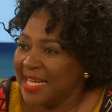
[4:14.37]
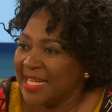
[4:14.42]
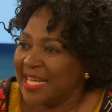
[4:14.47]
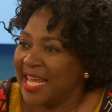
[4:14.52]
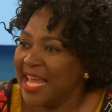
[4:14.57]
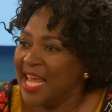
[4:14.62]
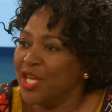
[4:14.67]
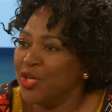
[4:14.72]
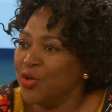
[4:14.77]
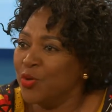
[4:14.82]

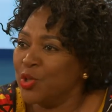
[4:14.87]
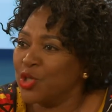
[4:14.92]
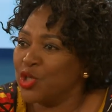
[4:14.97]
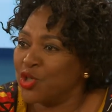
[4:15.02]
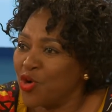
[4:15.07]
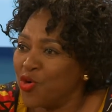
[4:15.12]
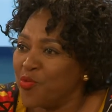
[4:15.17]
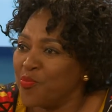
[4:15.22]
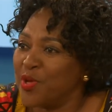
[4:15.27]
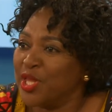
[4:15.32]
can you
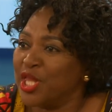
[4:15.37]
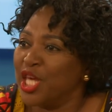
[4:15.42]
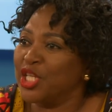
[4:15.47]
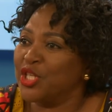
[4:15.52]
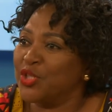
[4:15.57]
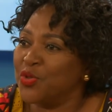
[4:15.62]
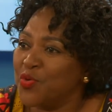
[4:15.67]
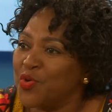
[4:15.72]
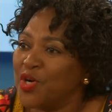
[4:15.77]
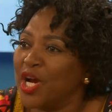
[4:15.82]
show me
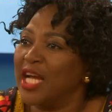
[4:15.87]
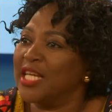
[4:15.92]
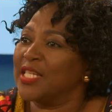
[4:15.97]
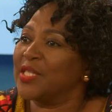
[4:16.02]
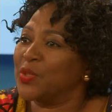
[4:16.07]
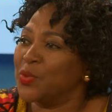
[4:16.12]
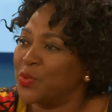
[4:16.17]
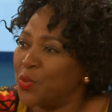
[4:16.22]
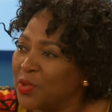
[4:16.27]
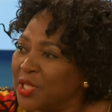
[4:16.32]
that you
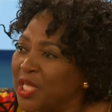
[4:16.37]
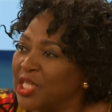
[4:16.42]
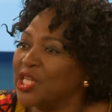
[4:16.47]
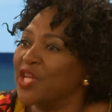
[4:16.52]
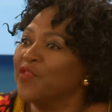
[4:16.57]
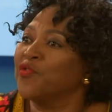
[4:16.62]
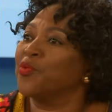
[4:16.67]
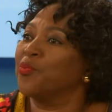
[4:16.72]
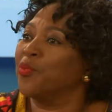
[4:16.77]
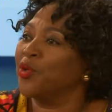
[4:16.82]
guys know that
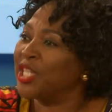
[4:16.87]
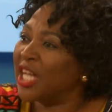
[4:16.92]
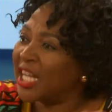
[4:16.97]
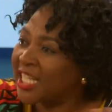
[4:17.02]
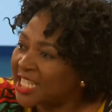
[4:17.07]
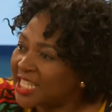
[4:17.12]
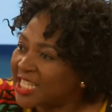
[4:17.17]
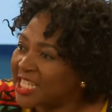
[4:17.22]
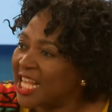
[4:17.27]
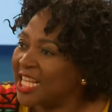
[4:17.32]
everybody
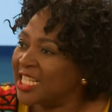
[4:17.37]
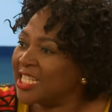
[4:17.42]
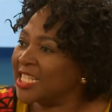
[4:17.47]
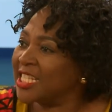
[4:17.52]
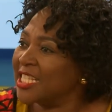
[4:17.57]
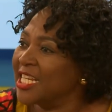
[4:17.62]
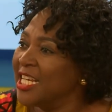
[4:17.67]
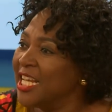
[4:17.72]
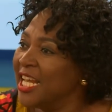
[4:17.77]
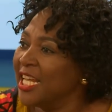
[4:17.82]
understands